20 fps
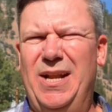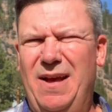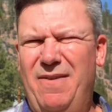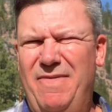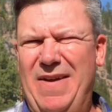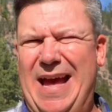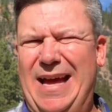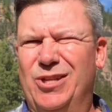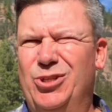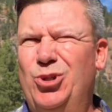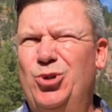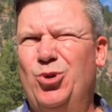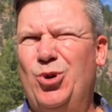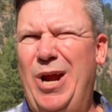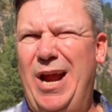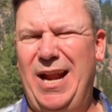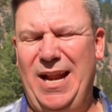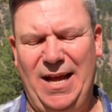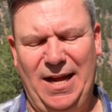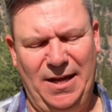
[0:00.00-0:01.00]
advanced
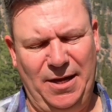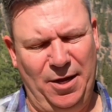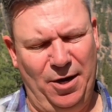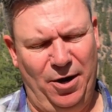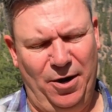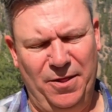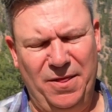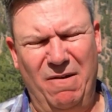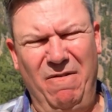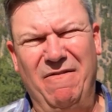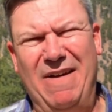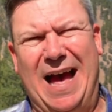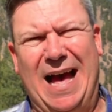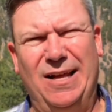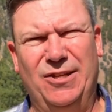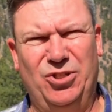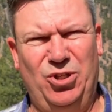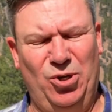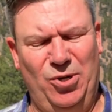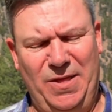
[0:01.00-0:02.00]
training, the
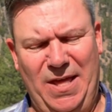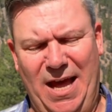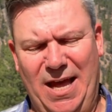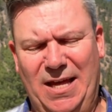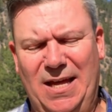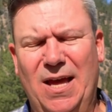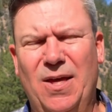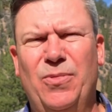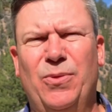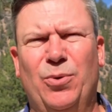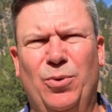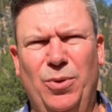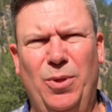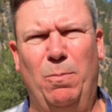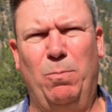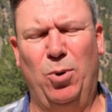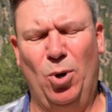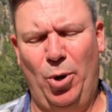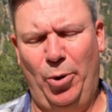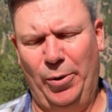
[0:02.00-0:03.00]
faster they get through the
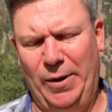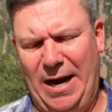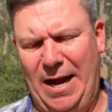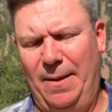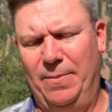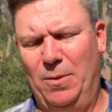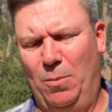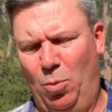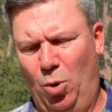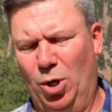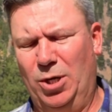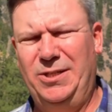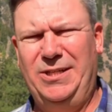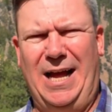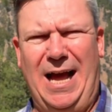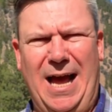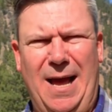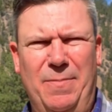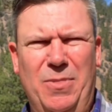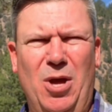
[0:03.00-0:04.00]
program, the more
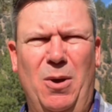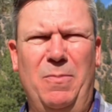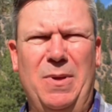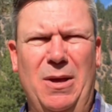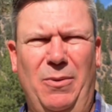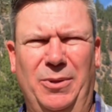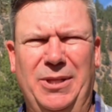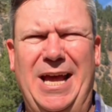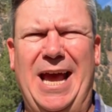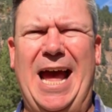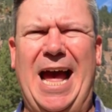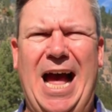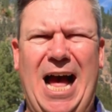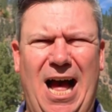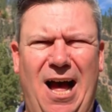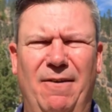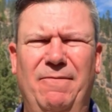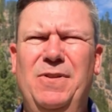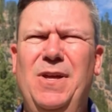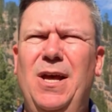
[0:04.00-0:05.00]
time they'll be able to
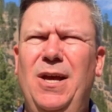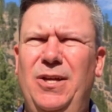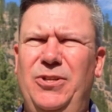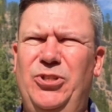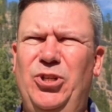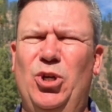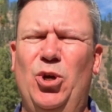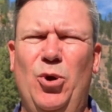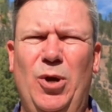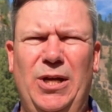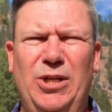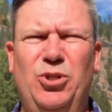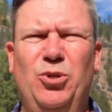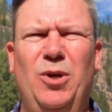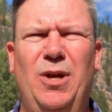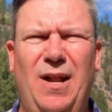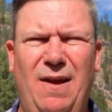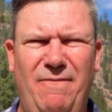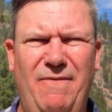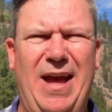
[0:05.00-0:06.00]
have to go into
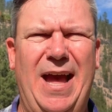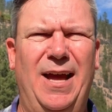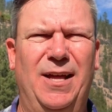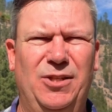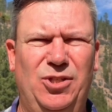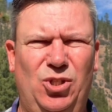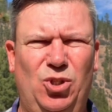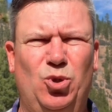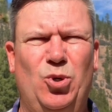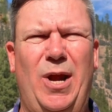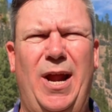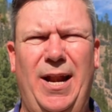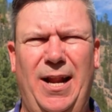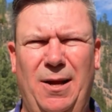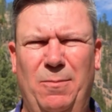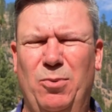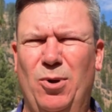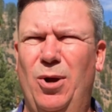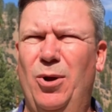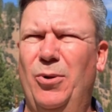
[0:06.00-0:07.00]
an advanced training
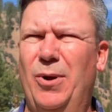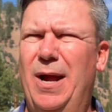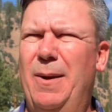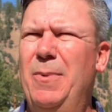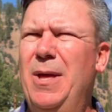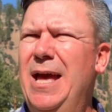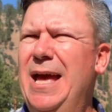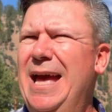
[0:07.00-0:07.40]
program.